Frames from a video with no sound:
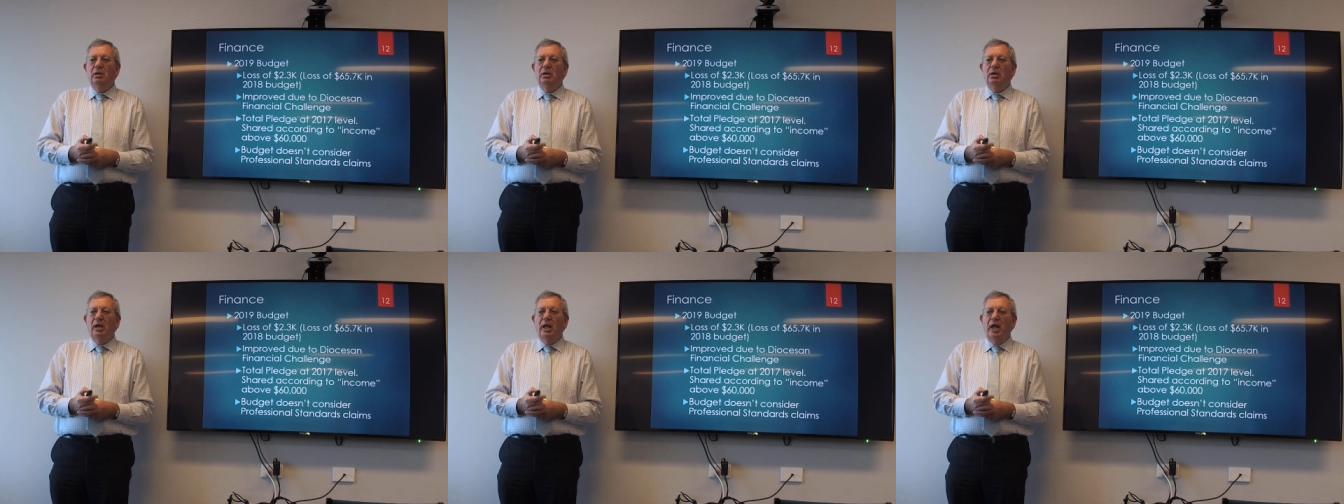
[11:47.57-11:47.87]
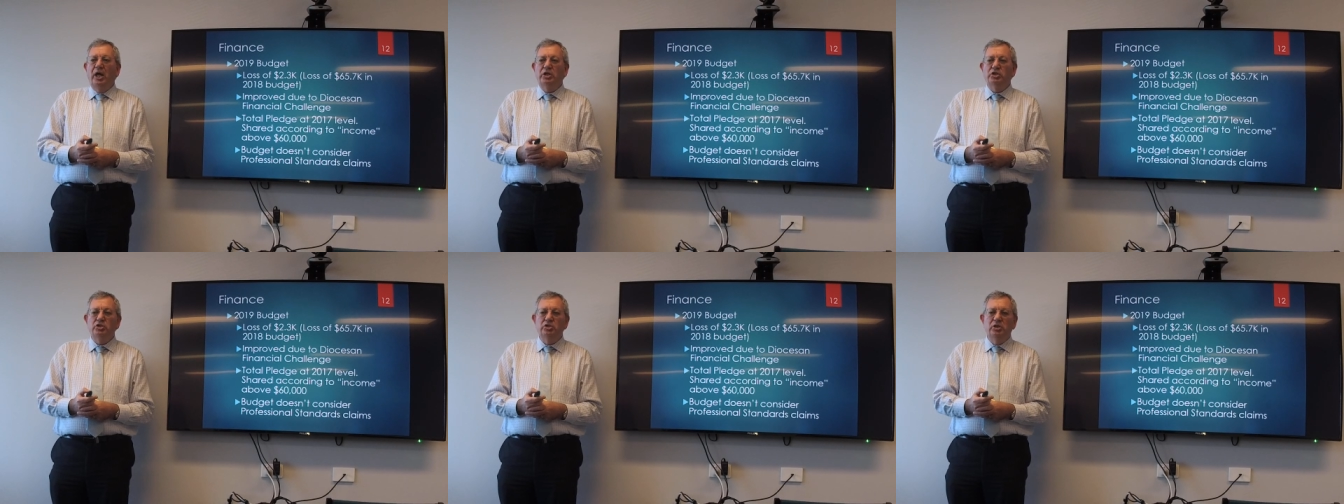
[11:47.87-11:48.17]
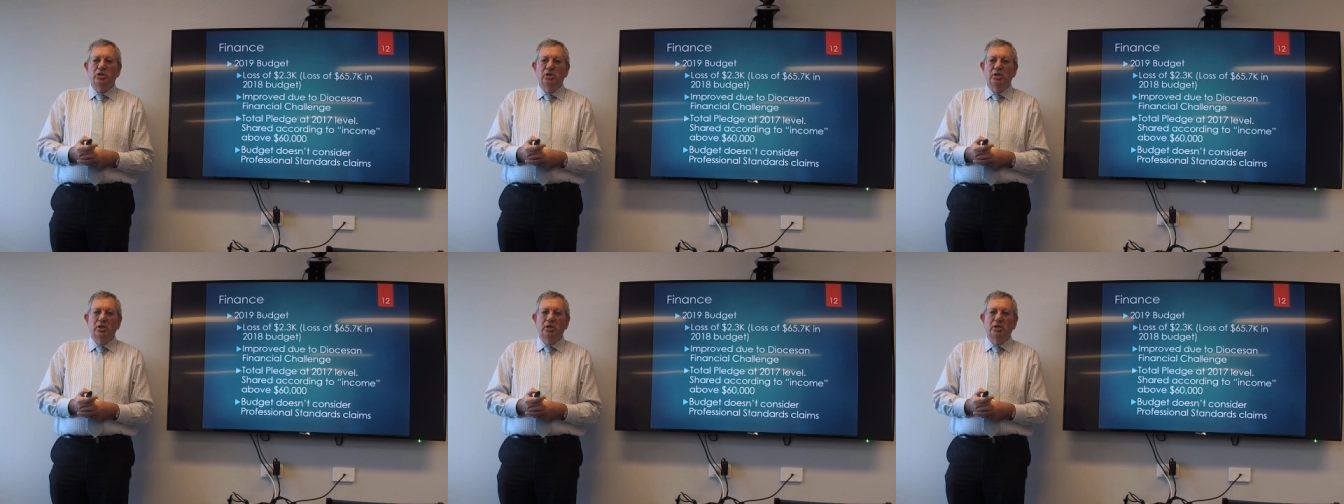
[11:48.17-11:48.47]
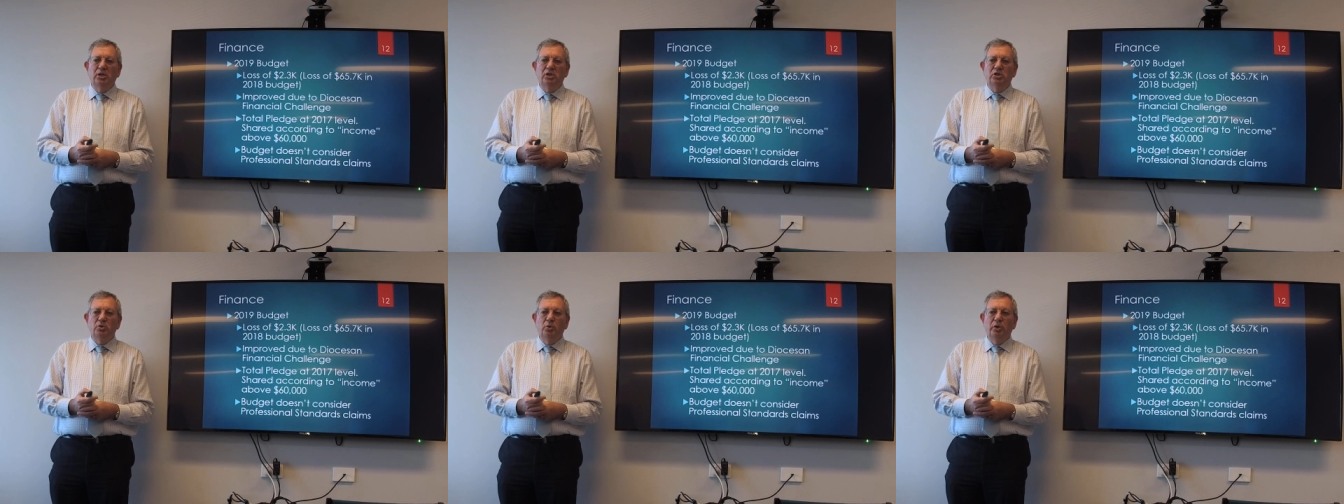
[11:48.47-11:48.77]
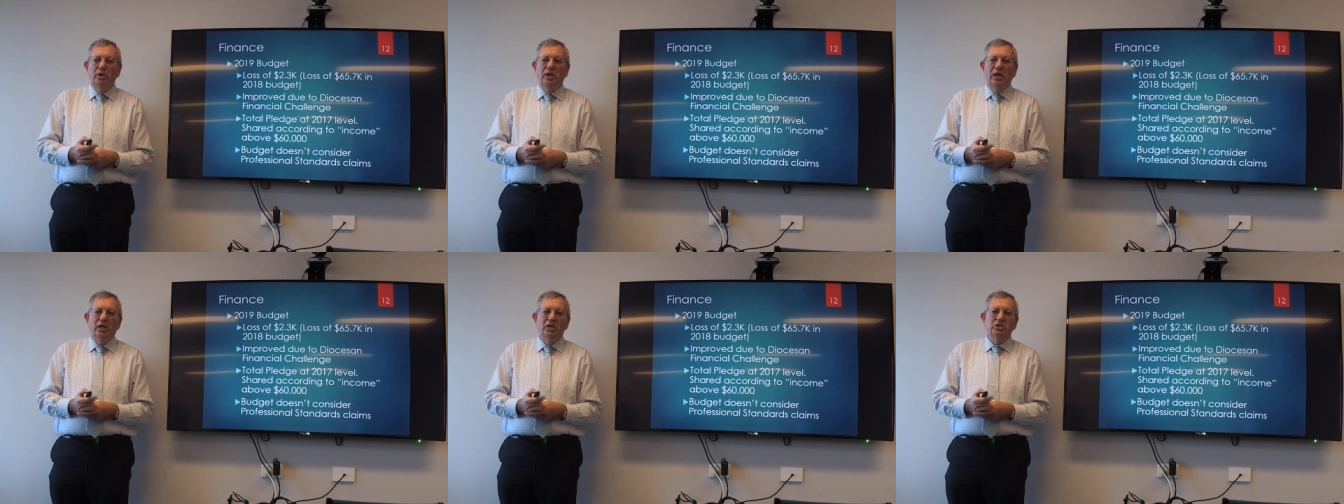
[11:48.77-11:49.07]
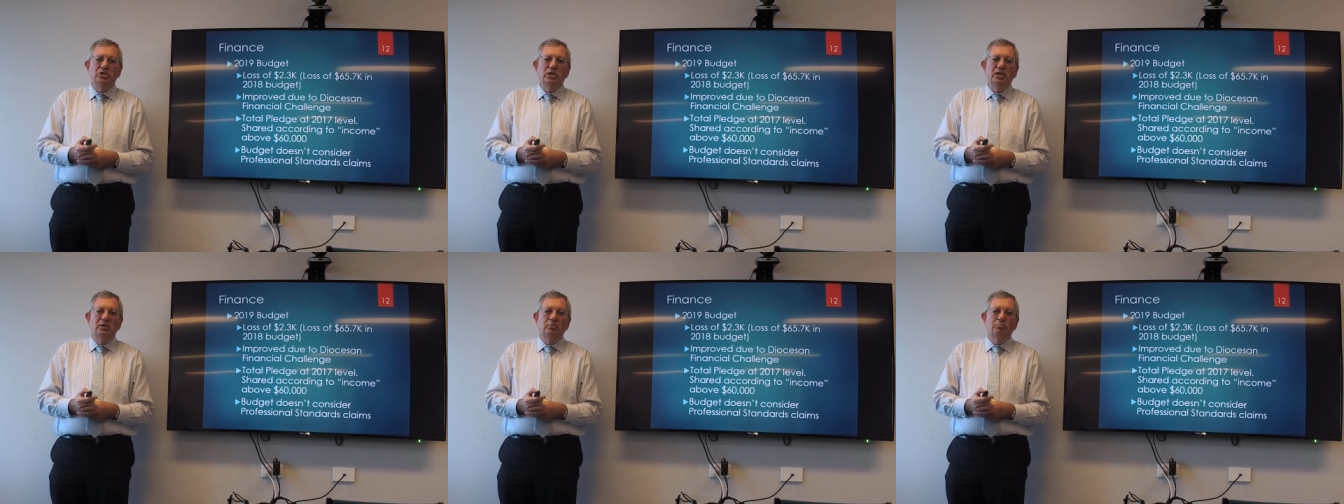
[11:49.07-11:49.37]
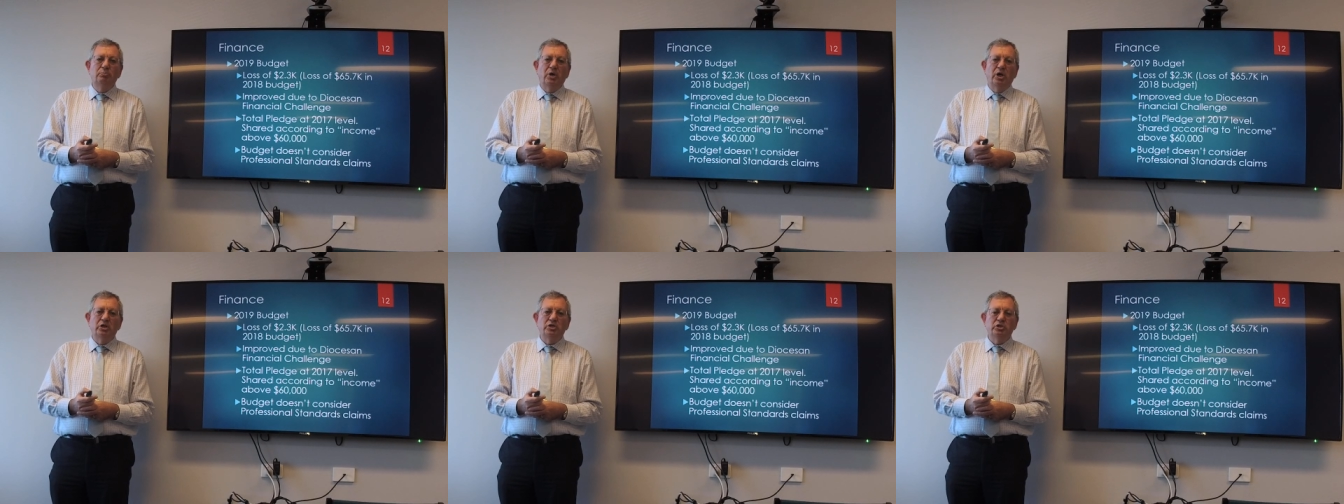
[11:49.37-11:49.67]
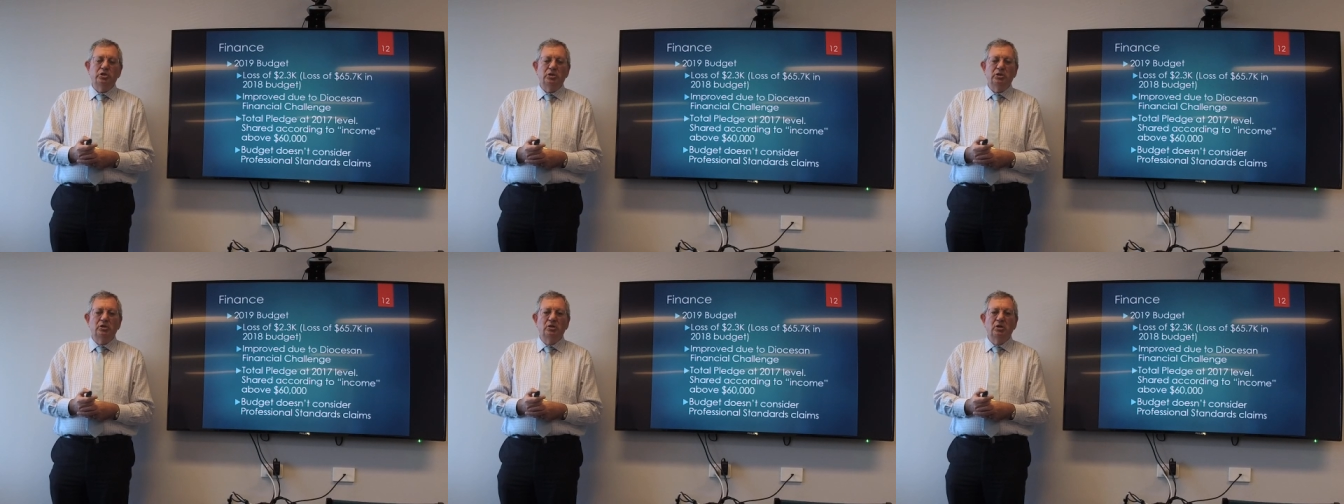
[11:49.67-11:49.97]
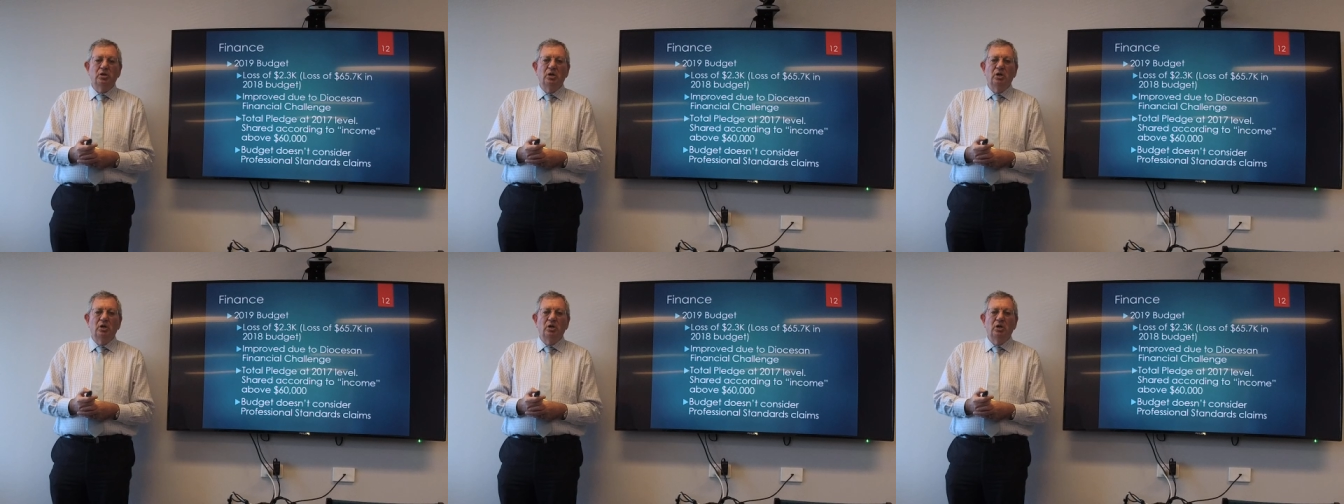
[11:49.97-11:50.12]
Last year, the 2018 budget